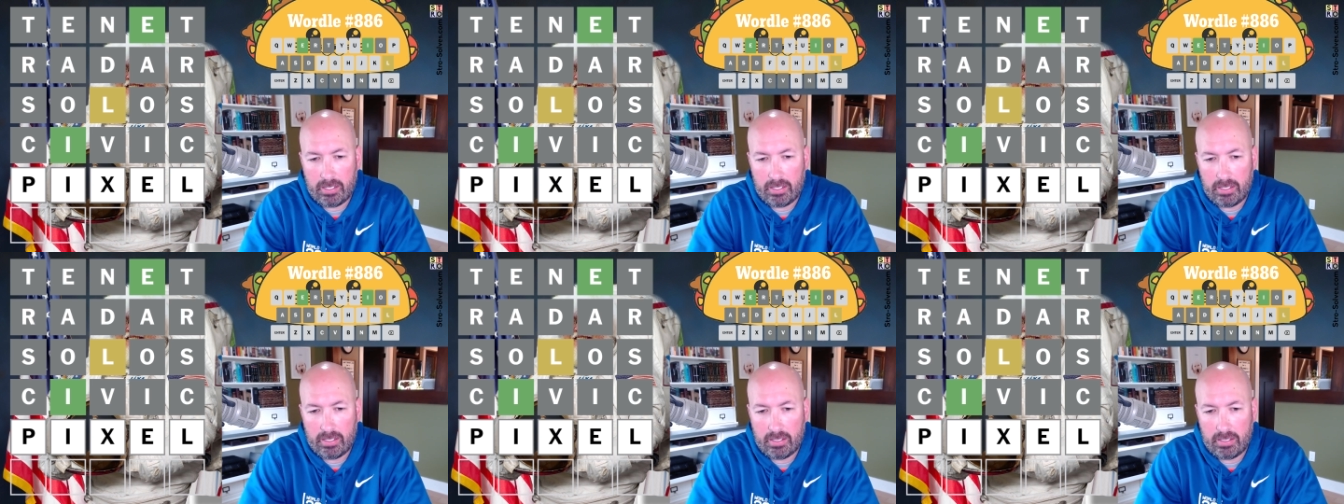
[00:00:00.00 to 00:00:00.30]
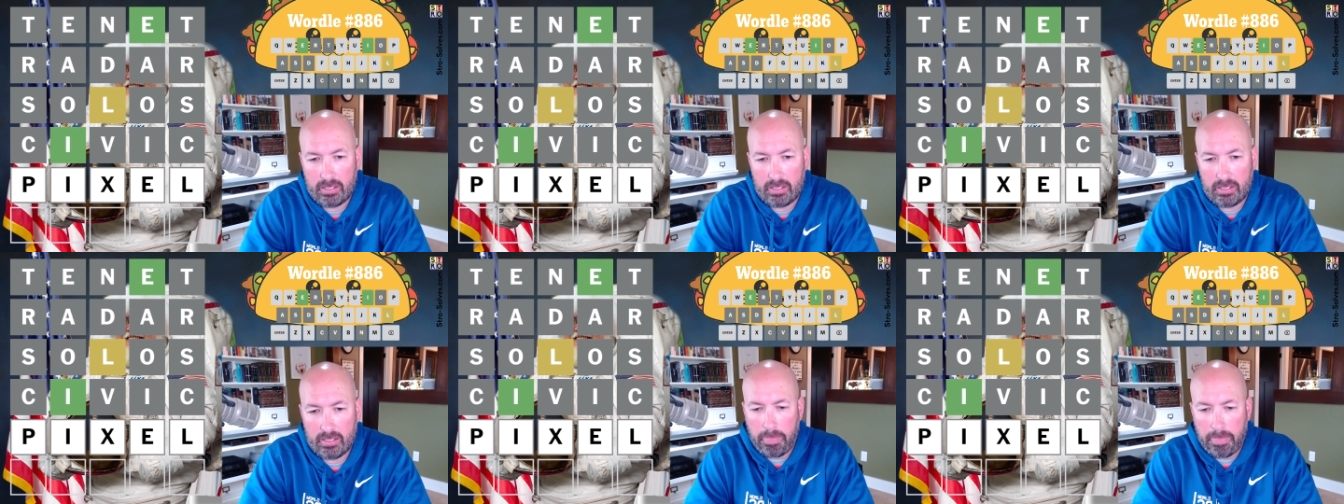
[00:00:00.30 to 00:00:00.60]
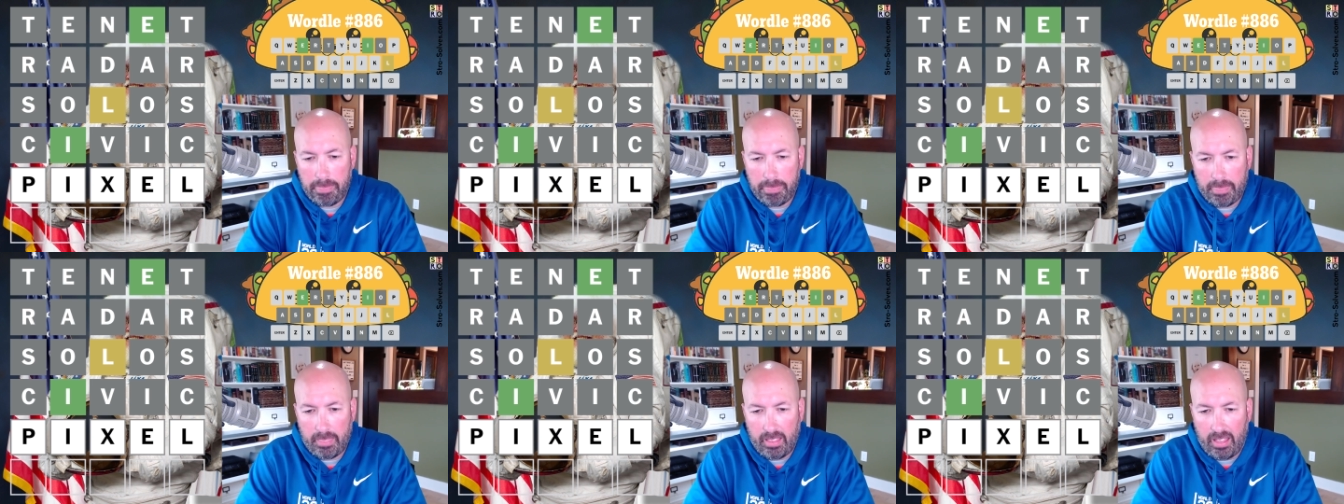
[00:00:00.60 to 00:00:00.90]

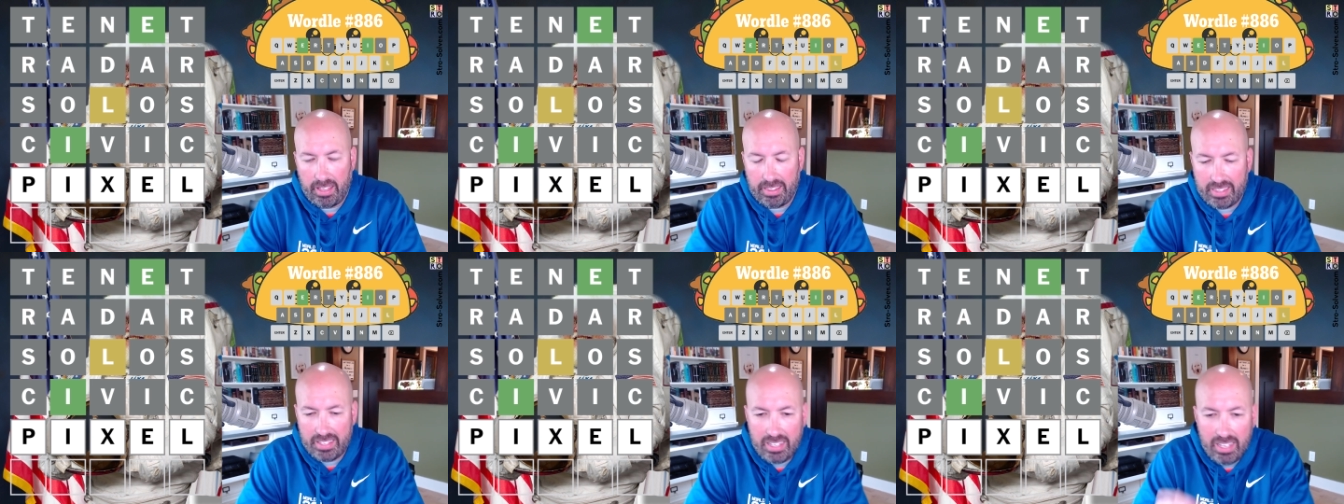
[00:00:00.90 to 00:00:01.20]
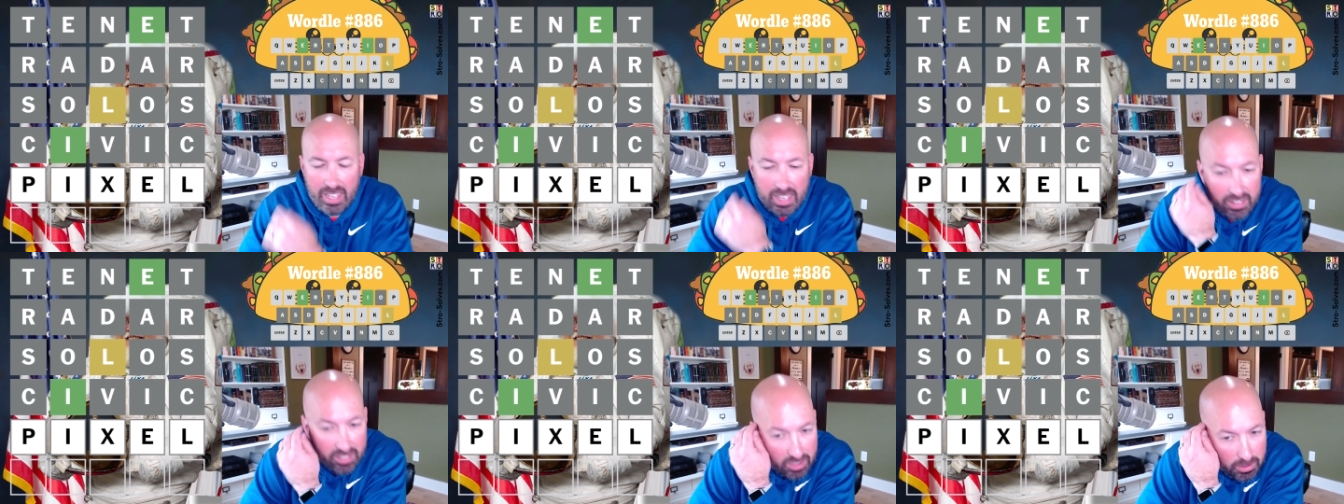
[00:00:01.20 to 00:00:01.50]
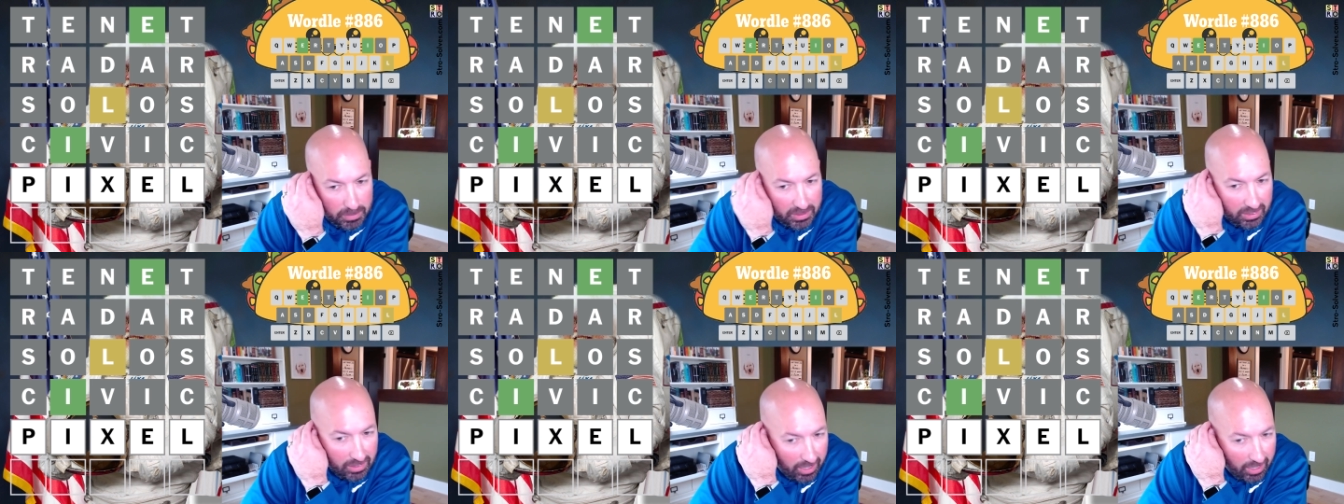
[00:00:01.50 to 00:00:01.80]
I think it has
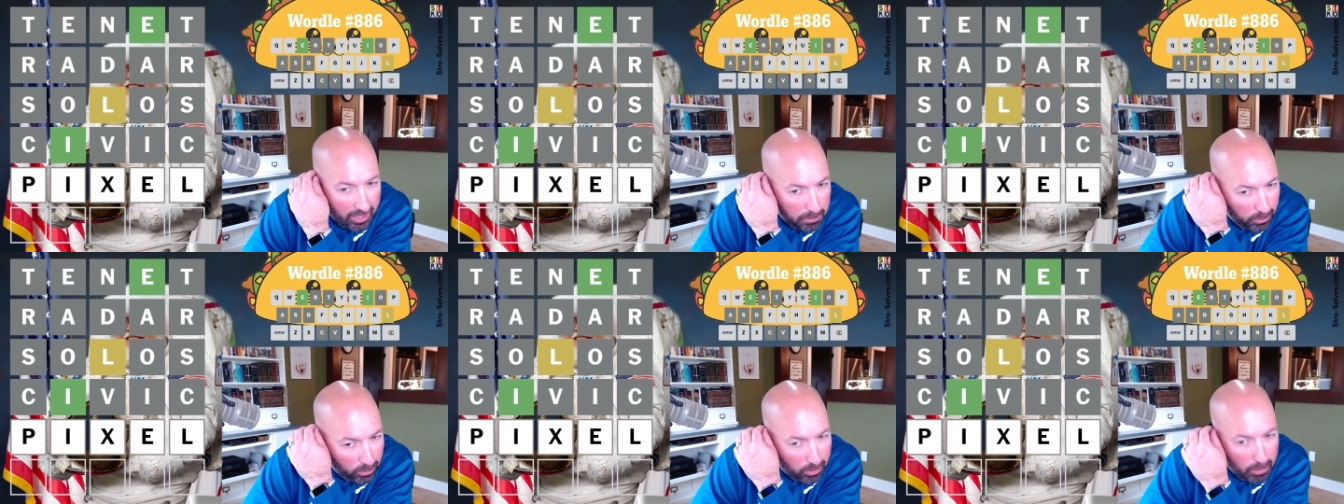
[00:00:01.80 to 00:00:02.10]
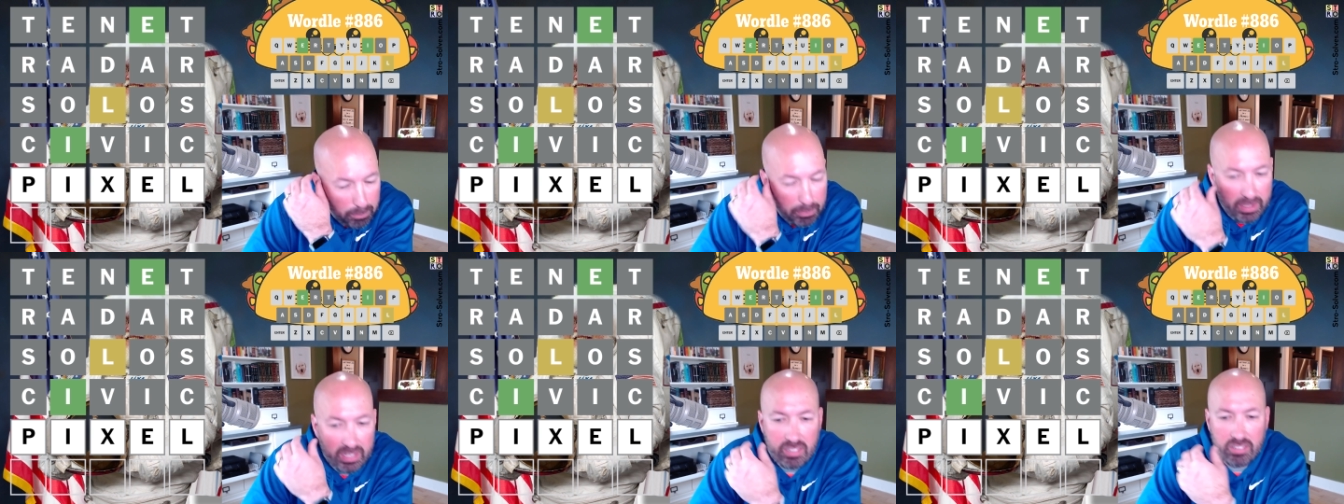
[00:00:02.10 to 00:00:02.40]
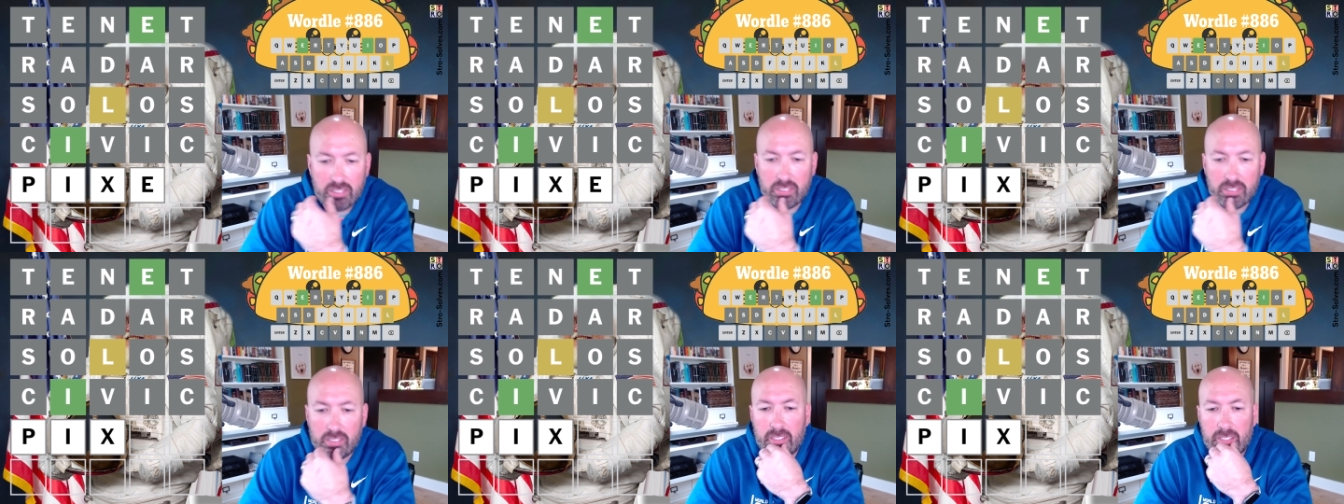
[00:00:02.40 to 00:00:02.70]
to be libel or
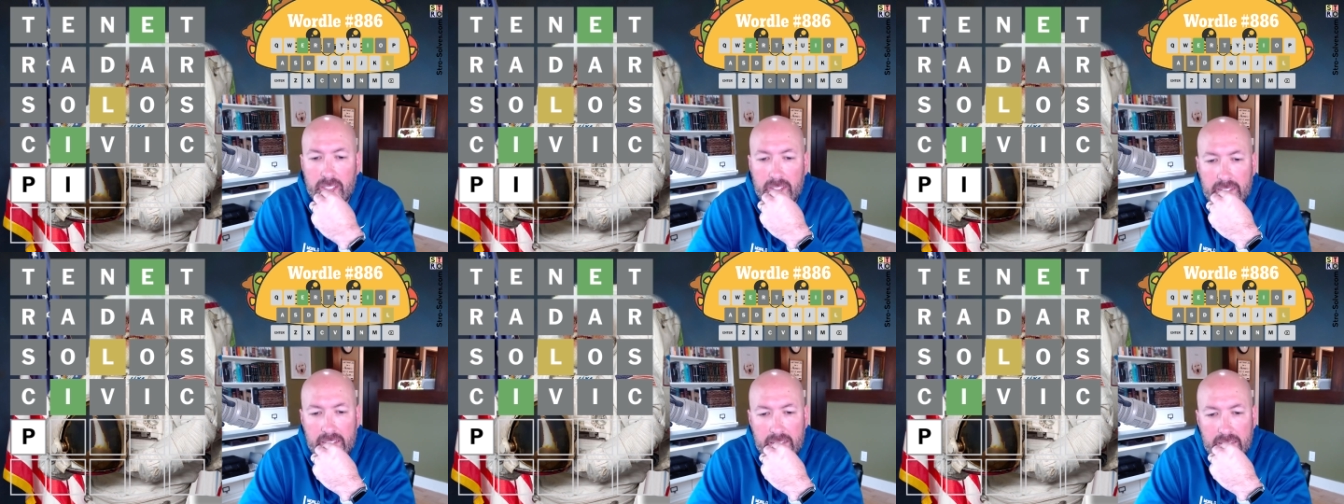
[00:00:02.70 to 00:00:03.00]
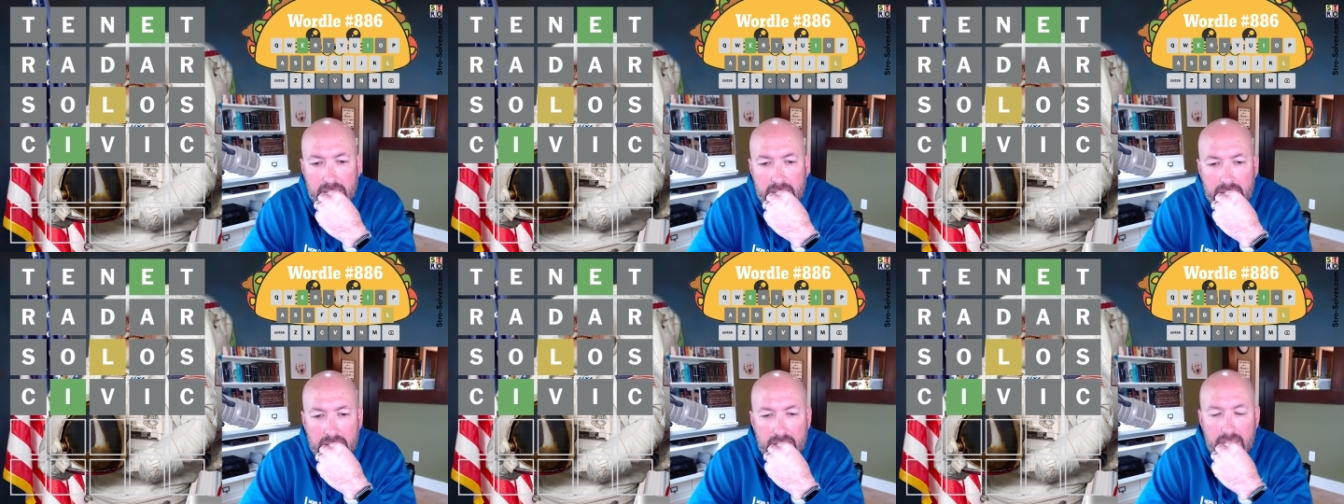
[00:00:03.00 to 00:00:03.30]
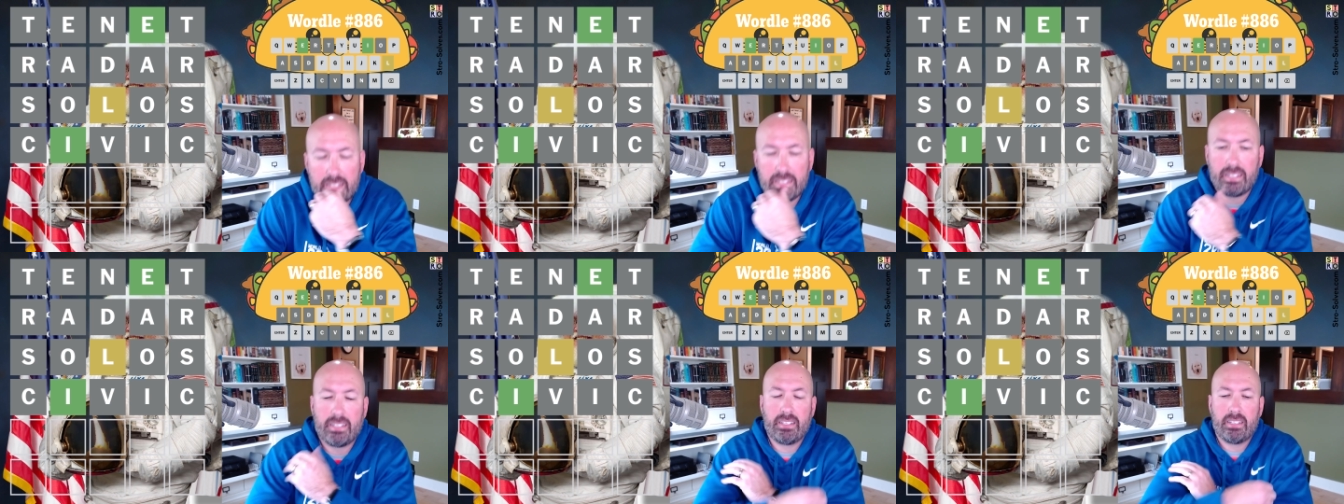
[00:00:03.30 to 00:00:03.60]
pixel.
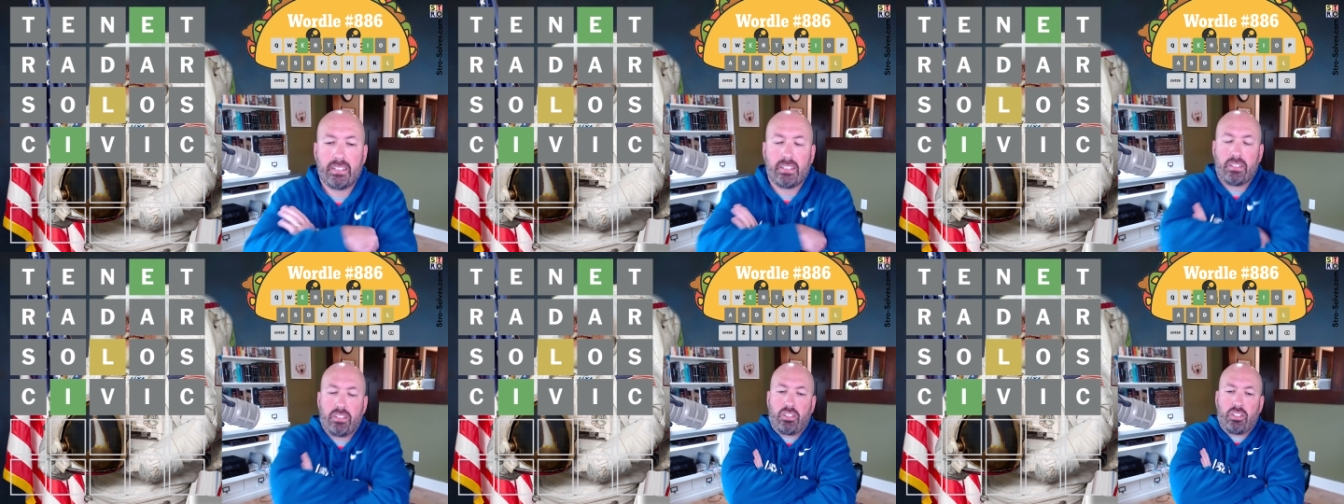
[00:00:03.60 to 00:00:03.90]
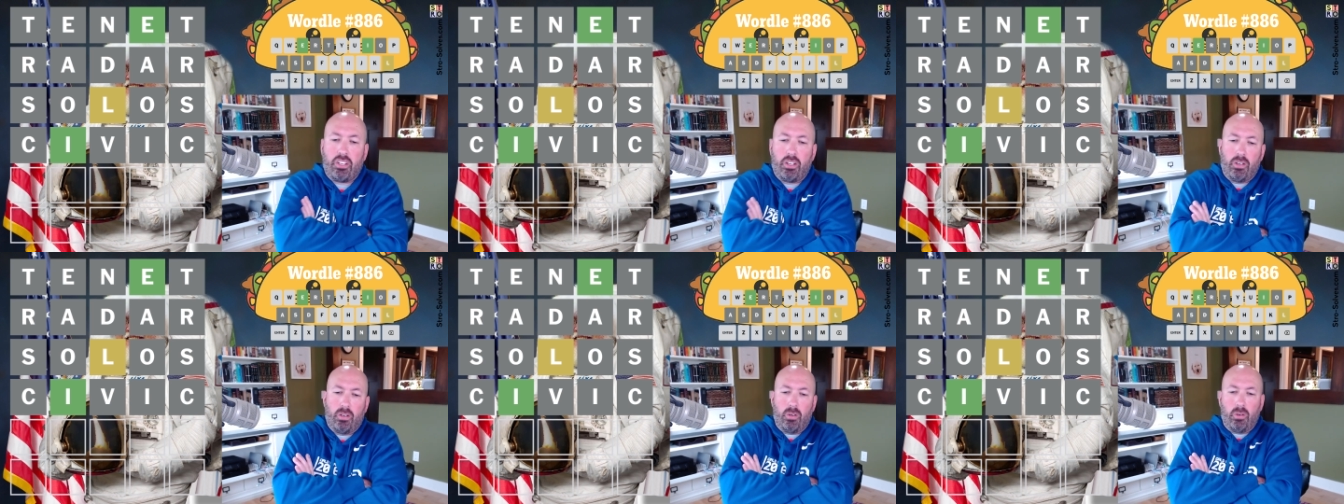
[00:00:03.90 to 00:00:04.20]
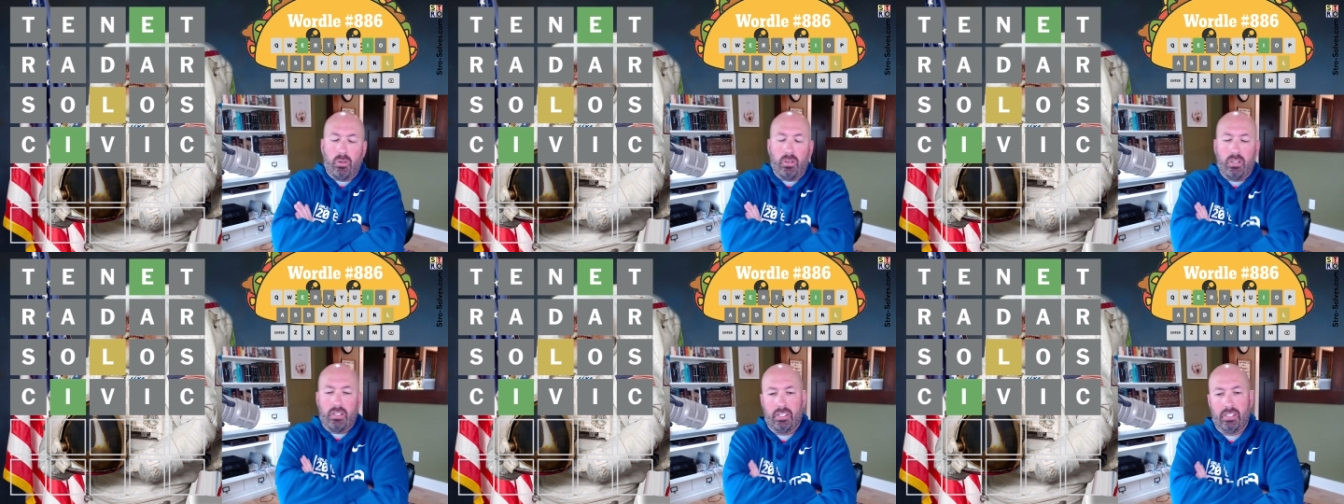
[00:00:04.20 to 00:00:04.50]

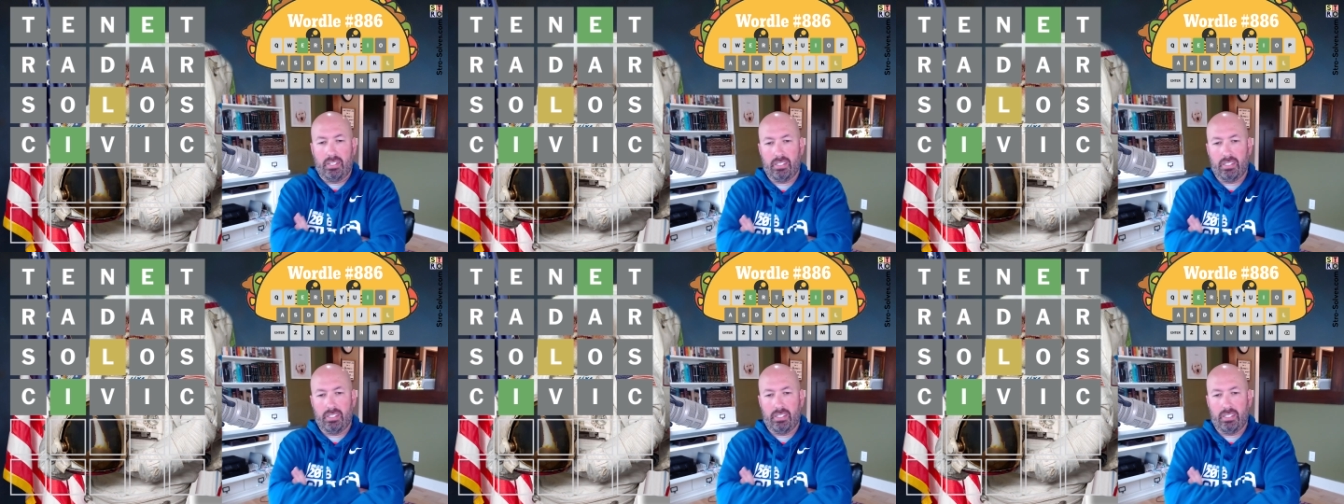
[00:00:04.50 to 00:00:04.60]
So,